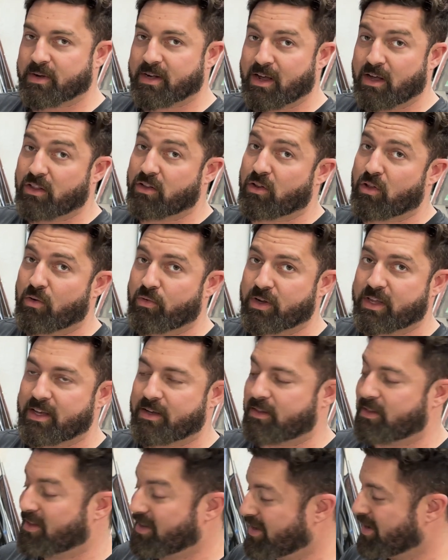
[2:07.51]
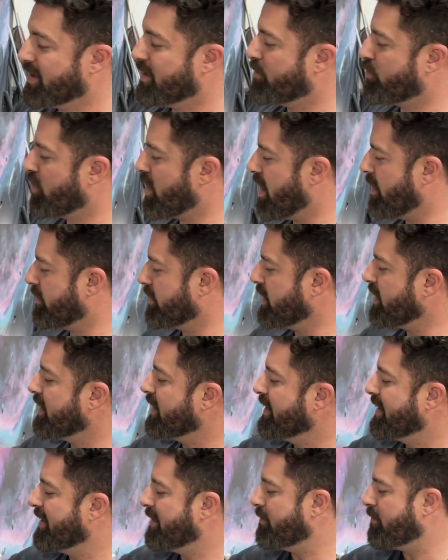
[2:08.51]
Now a little overkill, probably,
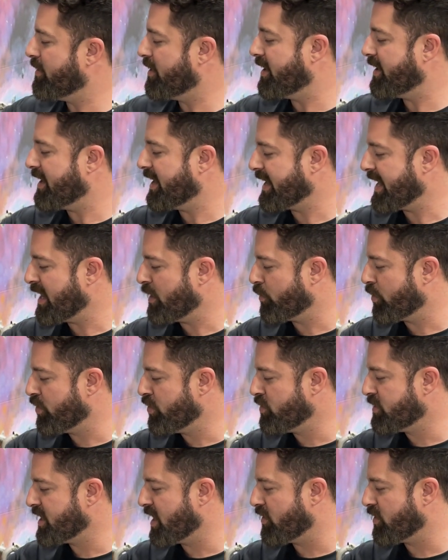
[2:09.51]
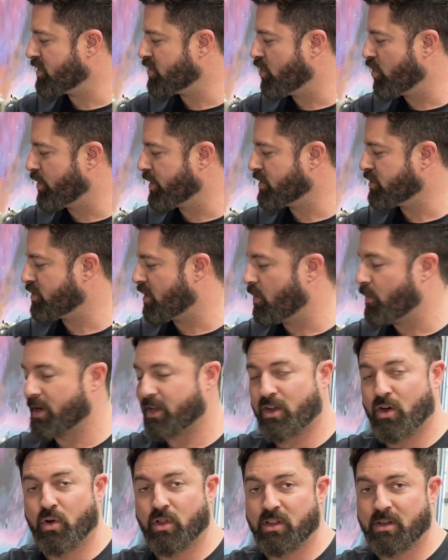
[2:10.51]
but again, we're in new territory, so I want to
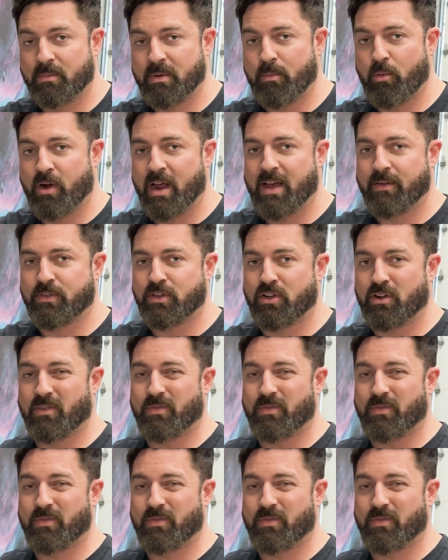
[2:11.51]
go a little bit more heftier.